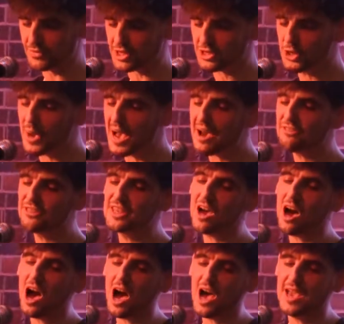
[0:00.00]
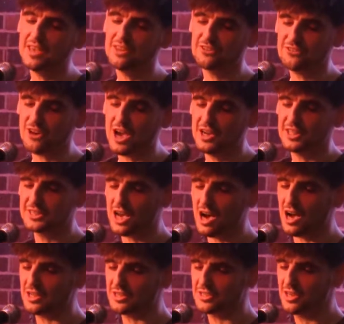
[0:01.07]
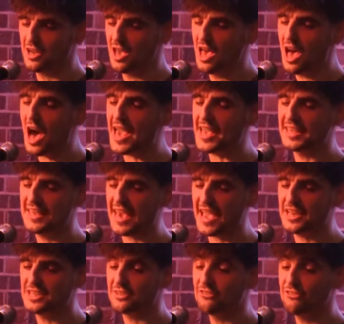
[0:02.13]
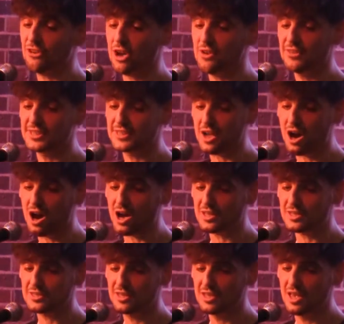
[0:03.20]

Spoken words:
You have the eye, the finer touch. I engage in Fauvist art.